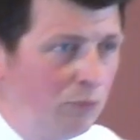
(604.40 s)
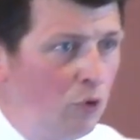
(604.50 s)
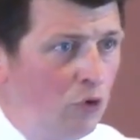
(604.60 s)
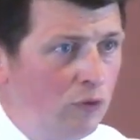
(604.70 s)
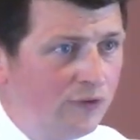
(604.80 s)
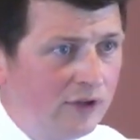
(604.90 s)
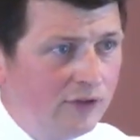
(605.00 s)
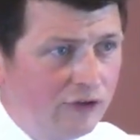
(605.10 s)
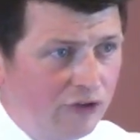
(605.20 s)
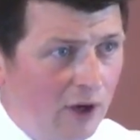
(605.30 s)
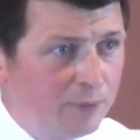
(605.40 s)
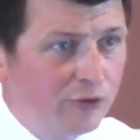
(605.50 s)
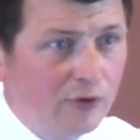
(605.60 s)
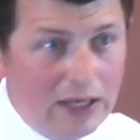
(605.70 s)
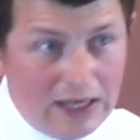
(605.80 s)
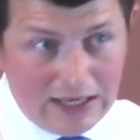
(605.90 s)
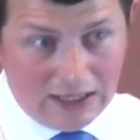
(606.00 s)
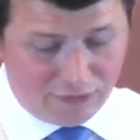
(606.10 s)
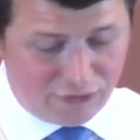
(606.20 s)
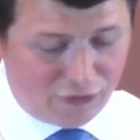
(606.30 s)
moves into chapter
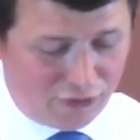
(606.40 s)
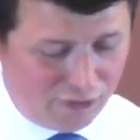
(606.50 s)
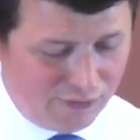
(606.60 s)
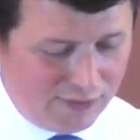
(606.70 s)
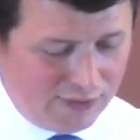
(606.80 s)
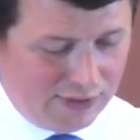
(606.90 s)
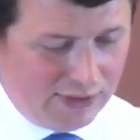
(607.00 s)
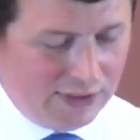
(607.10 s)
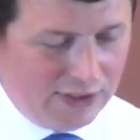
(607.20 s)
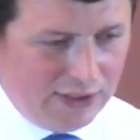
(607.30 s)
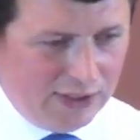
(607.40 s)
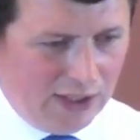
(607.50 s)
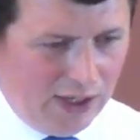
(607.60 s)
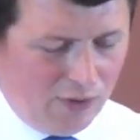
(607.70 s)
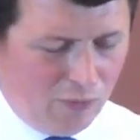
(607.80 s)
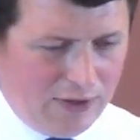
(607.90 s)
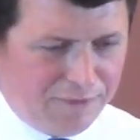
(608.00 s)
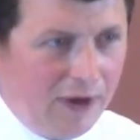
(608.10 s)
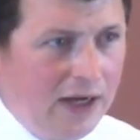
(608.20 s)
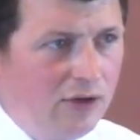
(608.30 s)
8, we
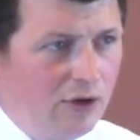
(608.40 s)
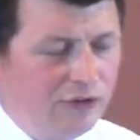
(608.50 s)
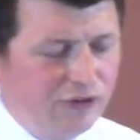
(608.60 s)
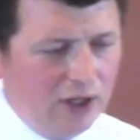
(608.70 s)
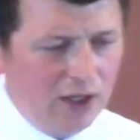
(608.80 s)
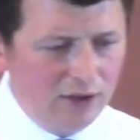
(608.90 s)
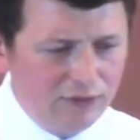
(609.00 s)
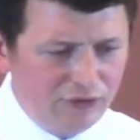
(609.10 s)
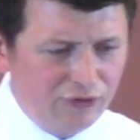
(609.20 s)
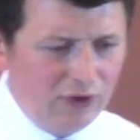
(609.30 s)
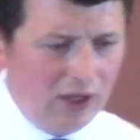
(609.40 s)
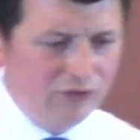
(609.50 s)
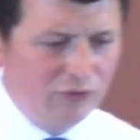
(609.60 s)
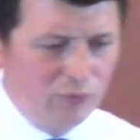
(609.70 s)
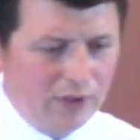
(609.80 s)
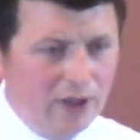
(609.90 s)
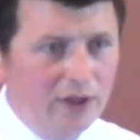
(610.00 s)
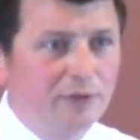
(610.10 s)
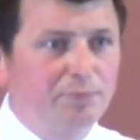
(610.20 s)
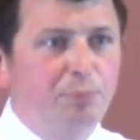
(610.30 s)
find ourselves, as it
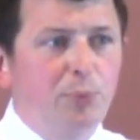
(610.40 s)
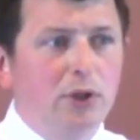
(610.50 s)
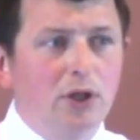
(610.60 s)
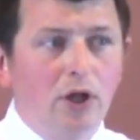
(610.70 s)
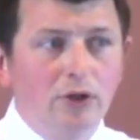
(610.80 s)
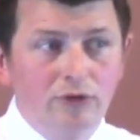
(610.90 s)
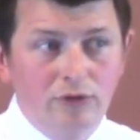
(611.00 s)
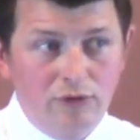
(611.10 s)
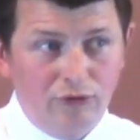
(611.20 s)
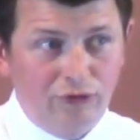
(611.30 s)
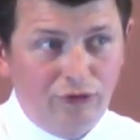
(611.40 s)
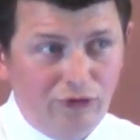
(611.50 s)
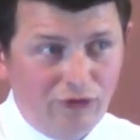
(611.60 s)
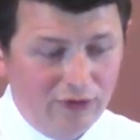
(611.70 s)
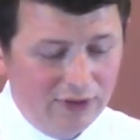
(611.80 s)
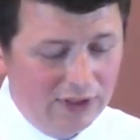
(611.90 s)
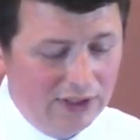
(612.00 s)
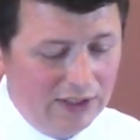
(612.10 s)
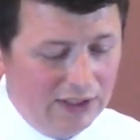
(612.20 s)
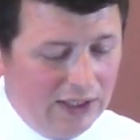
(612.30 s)
were, plunged
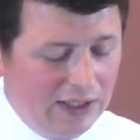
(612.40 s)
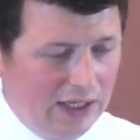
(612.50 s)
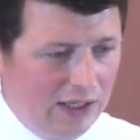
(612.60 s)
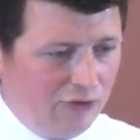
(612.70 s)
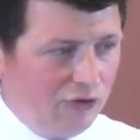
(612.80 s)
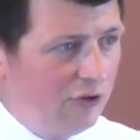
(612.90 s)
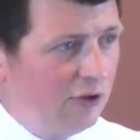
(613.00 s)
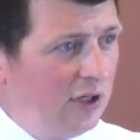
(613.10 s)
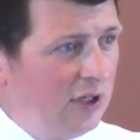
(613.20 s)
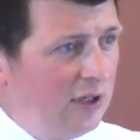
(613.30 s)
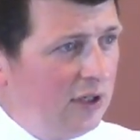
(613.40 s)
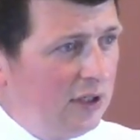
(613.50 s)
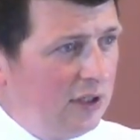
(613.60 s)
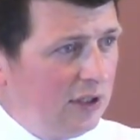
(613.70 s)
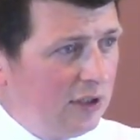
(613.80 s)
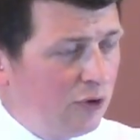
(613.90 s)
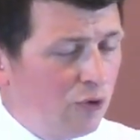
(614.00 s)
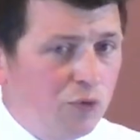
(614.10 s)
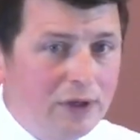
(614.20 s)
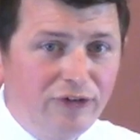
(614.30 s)
into
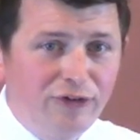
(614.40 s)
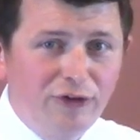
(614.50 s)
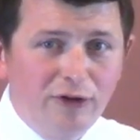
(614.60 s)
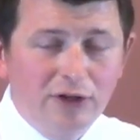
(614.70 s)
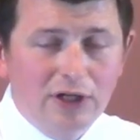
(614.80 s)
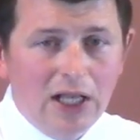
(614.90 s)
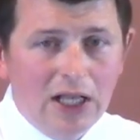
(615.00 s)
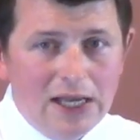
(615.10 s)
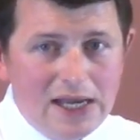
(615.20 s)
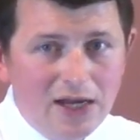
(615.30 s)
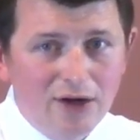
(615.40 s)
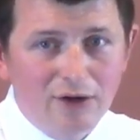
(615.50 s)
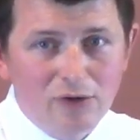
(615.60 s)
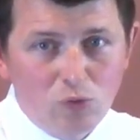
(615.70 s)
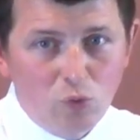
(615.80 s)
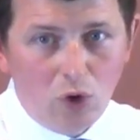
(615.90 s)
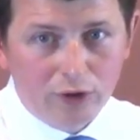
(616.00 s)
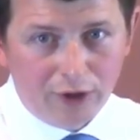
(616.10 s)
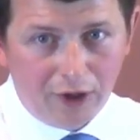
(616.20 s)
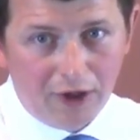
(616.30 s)
crystal clear
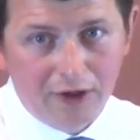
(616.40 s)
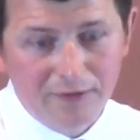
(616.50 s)
water.